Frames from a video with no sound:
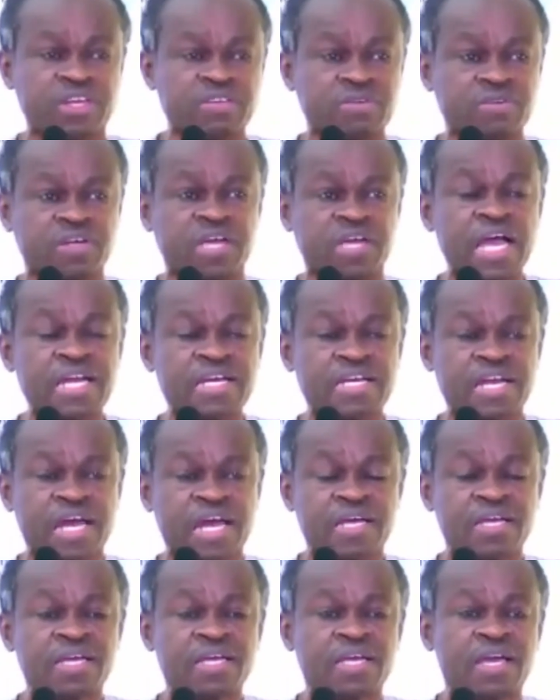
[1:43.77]
I see
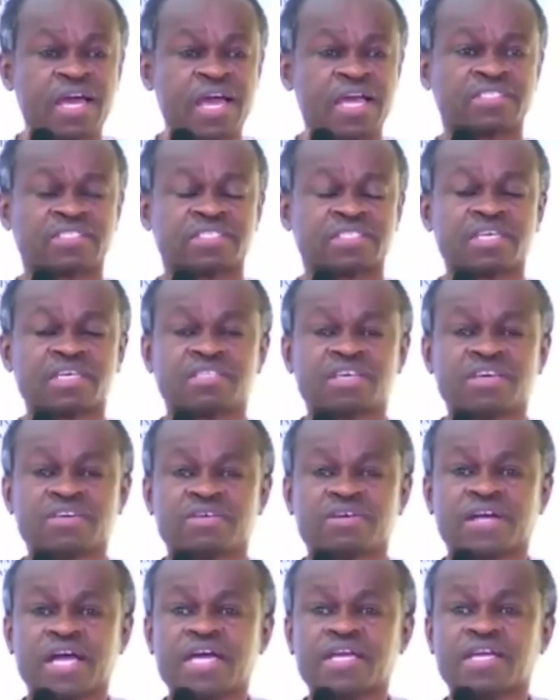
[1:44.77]
the Ugandans are
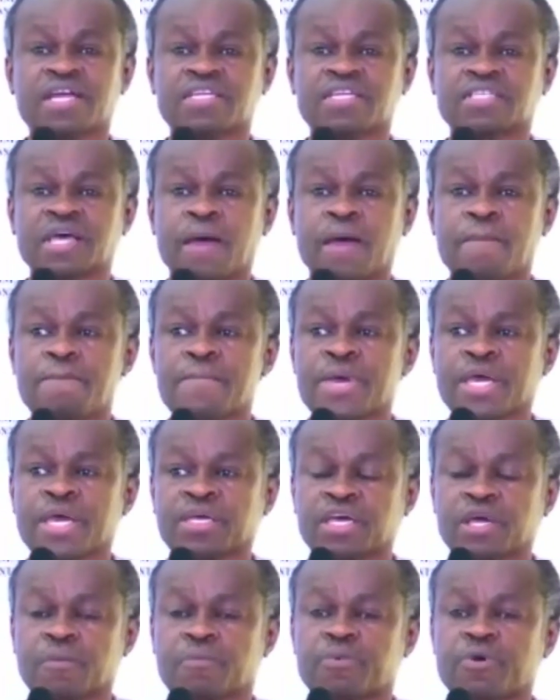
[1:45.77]
making promises
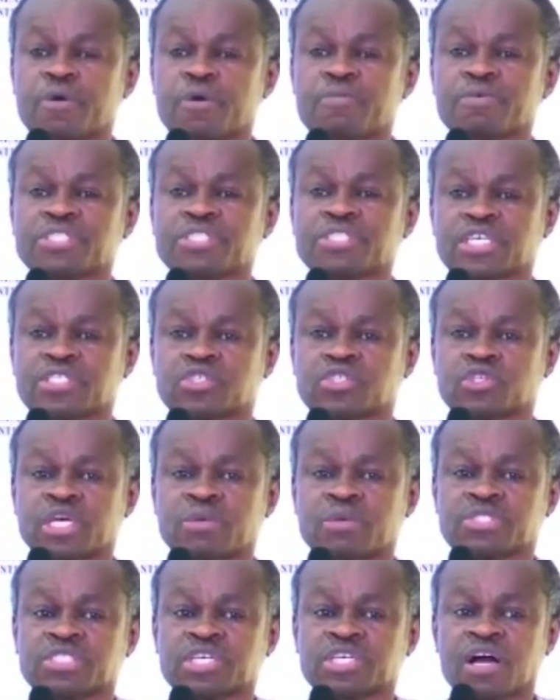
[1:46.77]
to themselves, and I
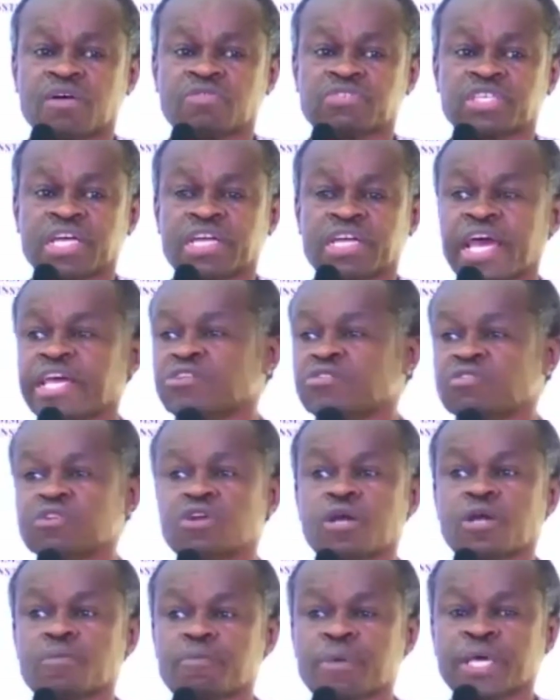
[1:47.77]
do not begrudge
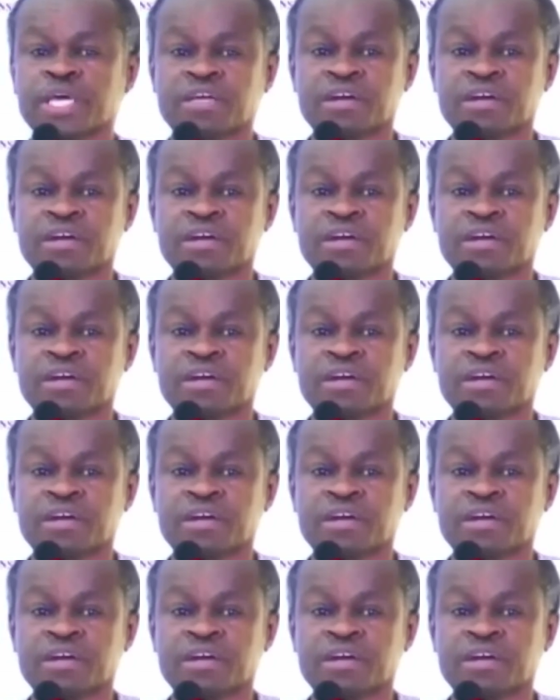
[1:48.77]
them,